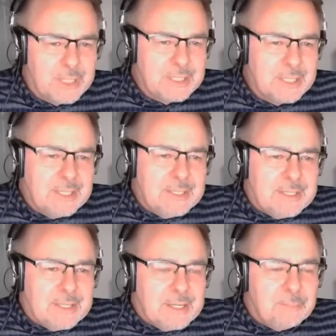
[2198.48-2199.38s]
a win.
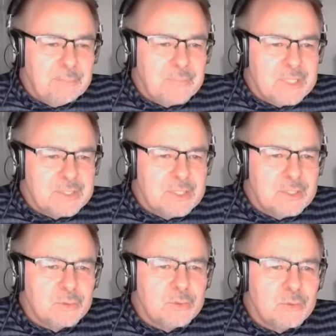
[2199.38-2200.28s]

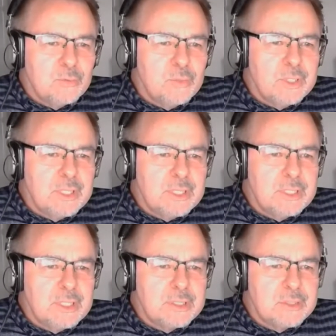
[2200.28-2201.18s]
You know, you really
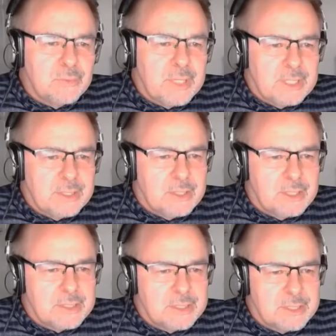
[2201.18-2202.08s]
need to
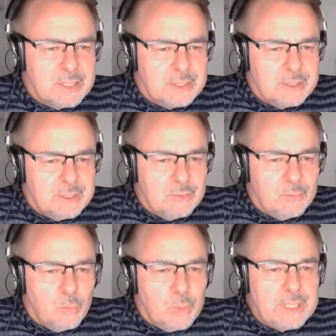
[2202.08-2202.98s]
recognise that
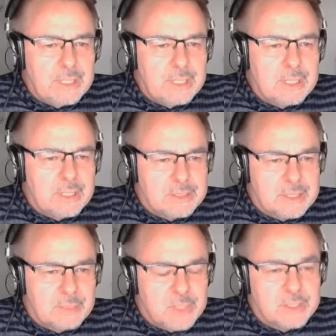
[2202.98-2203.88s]
winning
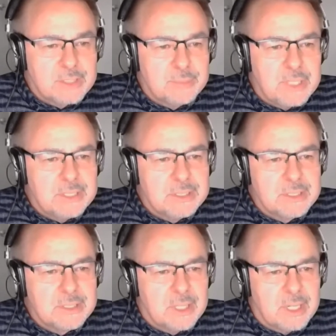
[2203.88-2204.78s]
sometimes
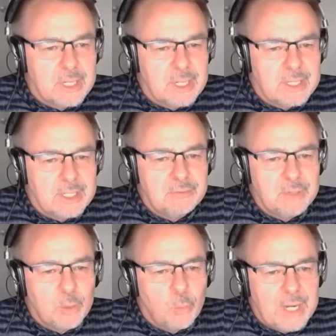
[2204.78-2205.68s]
means
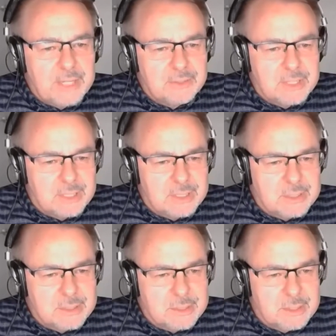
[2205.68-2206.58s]
giving away
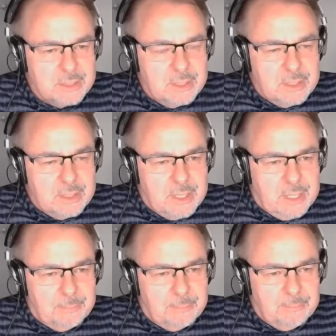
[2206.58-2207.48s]
things.
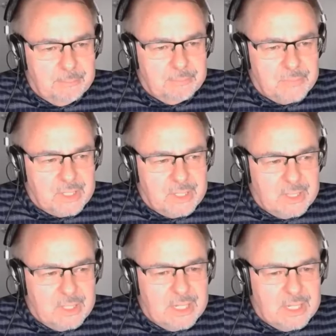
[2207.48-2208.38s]

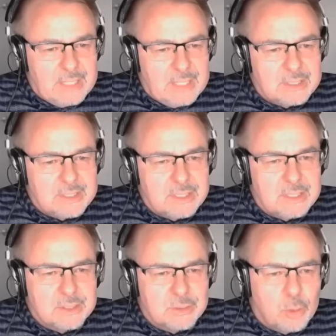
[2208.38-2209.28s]
And
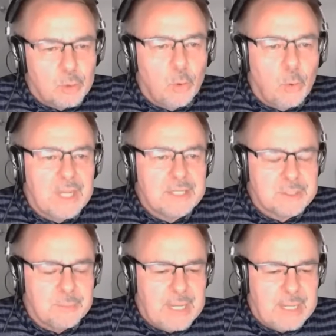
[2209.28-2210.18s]
it's not
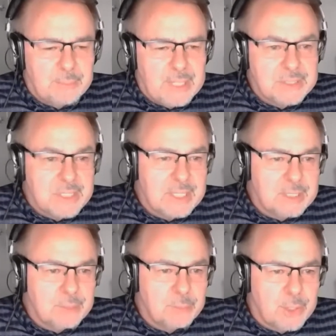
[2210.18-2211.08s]
always about
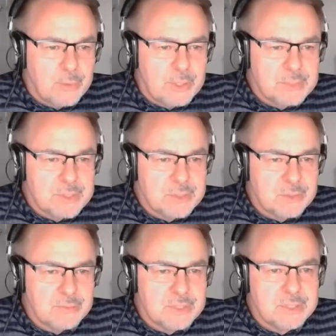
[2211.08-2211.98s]
maintaining the programs and
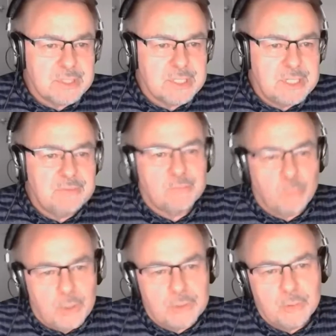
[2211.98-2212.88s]
services if
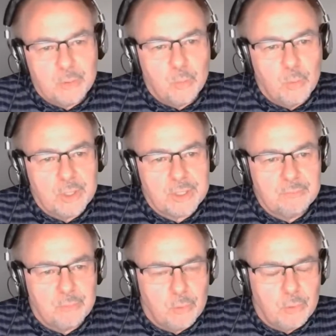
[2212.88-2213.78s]
what you're
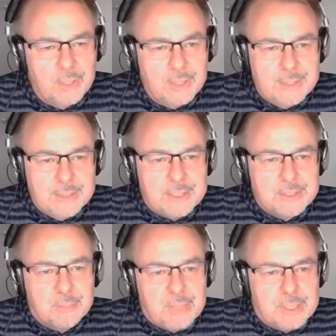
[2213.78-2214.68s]
working for
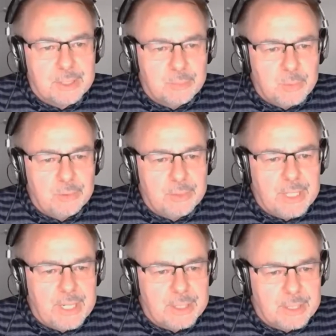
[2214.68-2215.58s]
is a better
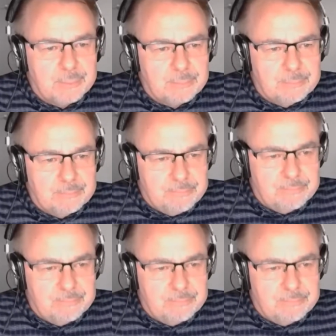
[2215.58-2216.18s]
community outcome.